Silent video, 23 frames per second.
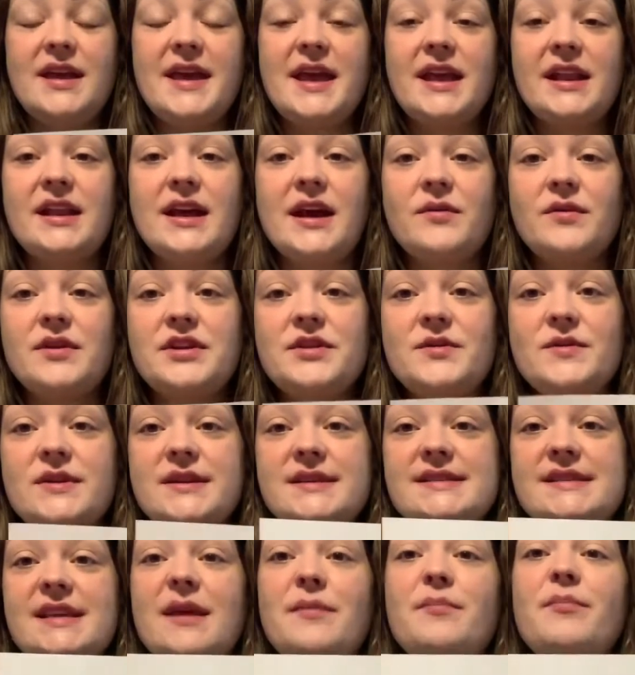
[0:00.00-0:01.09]
And I want you to
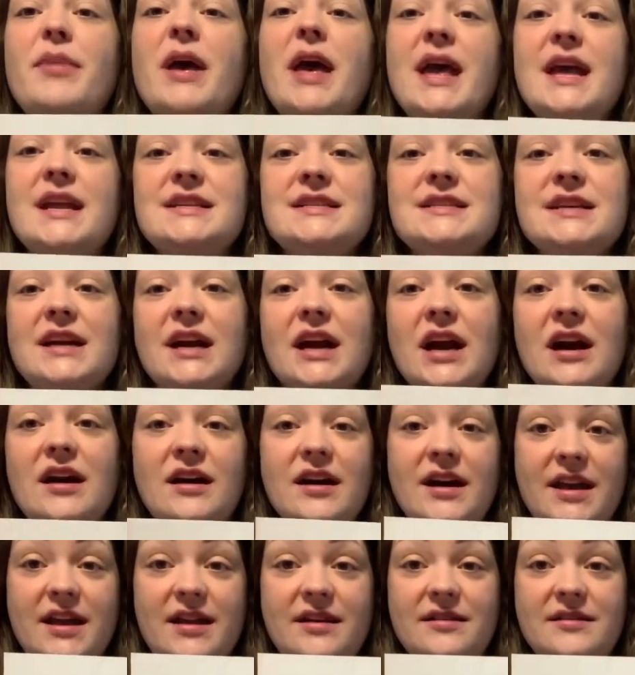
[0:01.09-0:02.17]
say pentagon.
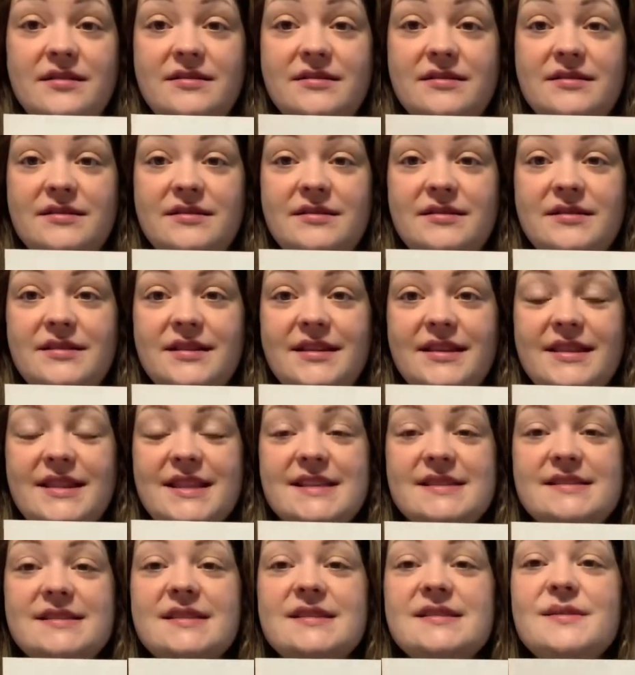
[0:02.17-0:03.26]

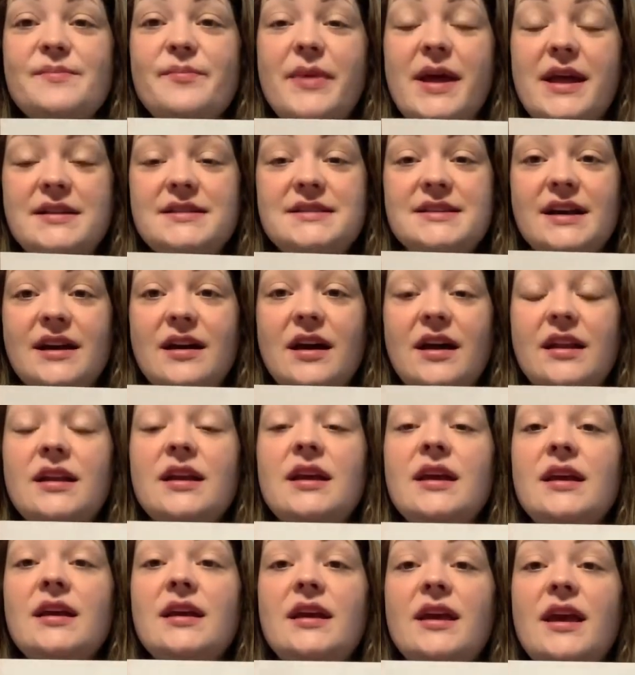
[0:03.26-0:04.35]
This is a pentagon.
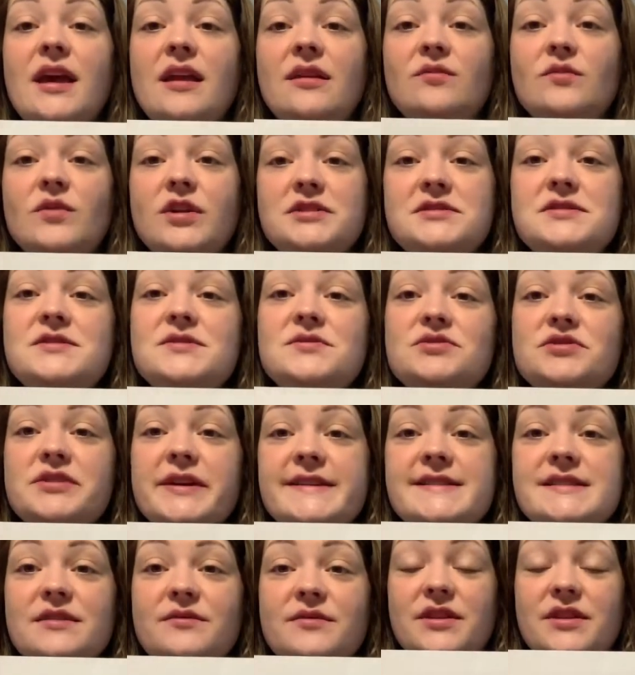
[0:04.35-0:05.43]
And once you
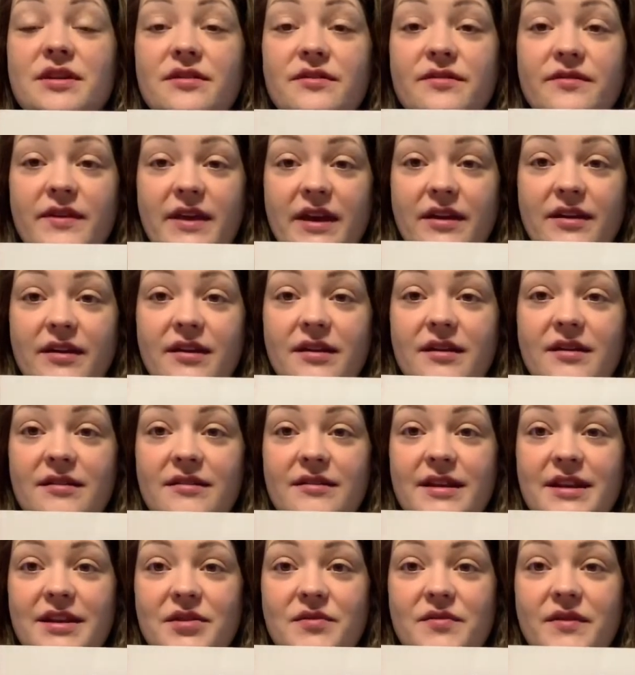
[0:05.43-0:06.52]
trace your finger
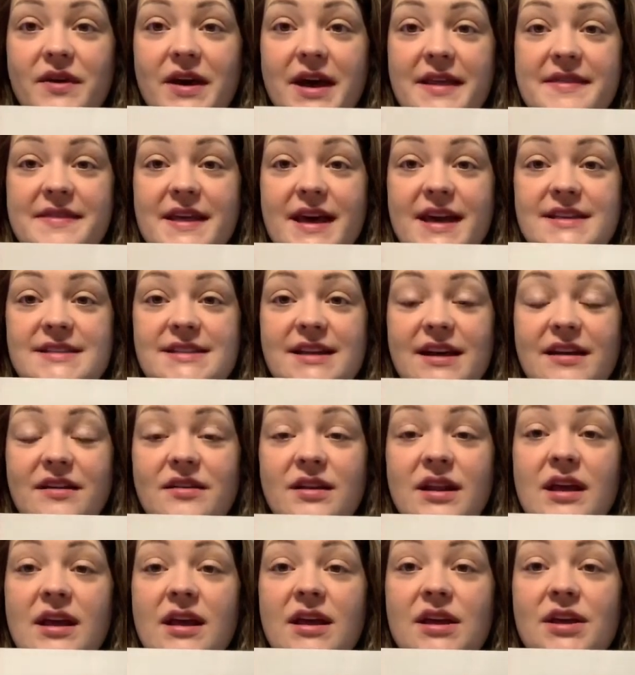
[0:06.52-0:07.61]
and you've got that down,
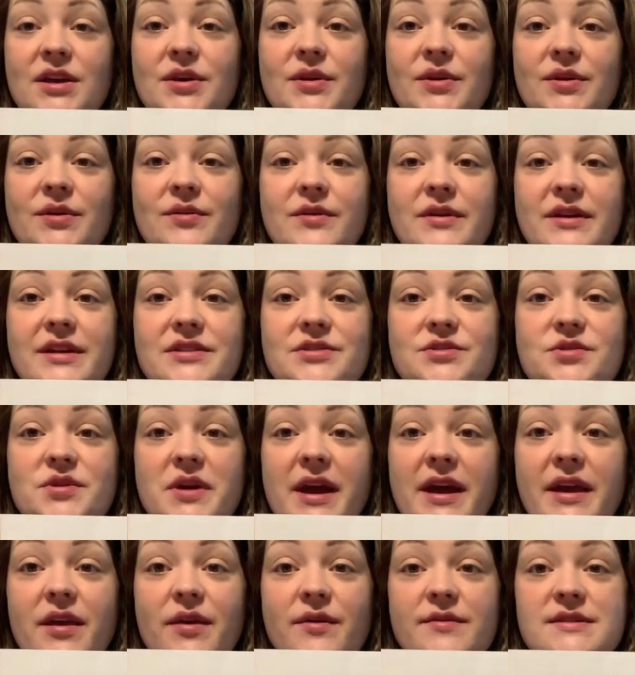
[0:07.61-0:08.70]
you can
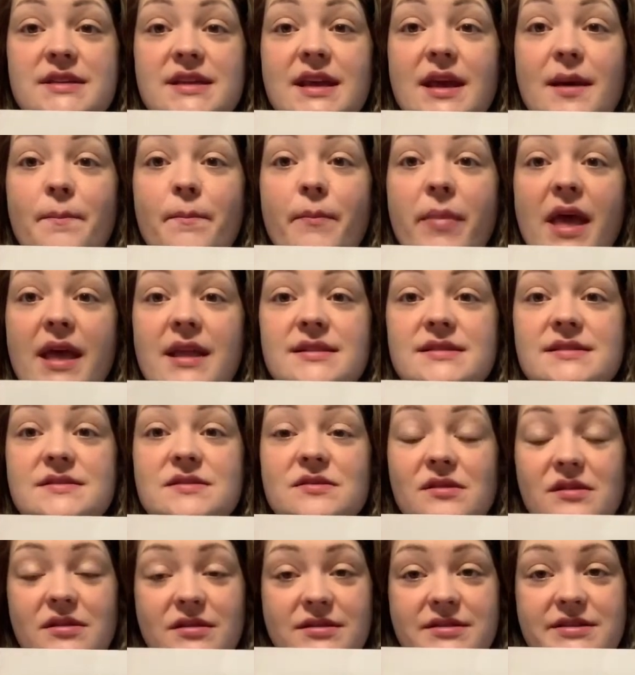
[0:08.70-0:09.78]
try using a
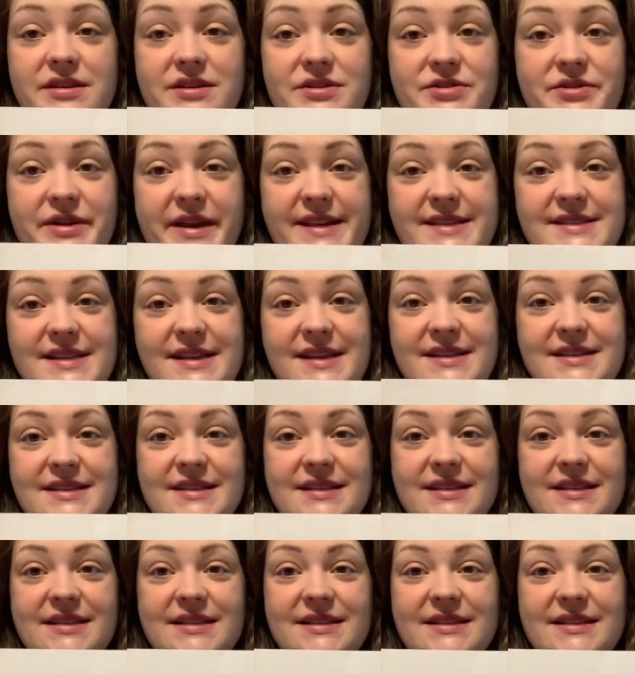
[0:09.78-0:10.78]
pencil to trace it.